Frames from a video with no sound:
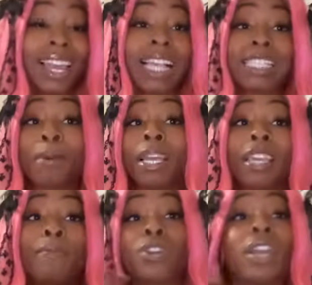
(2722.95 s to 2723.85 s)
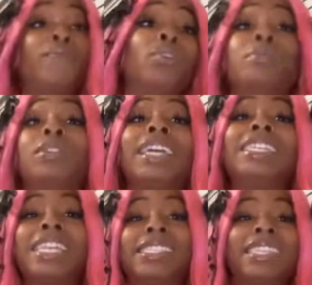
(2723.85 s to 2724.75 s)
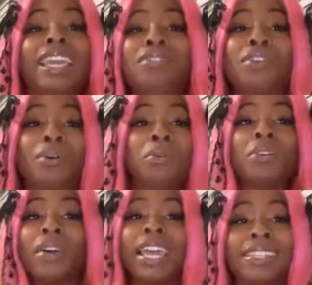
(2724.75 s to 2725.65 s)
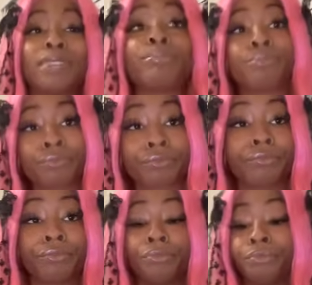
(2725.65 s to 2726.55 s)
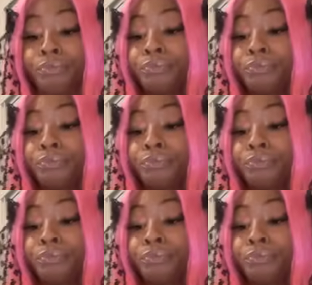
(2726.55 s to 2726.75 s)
Like somebody could even try to fool themselves like it's just sex, you know, you know it ain't. Mm.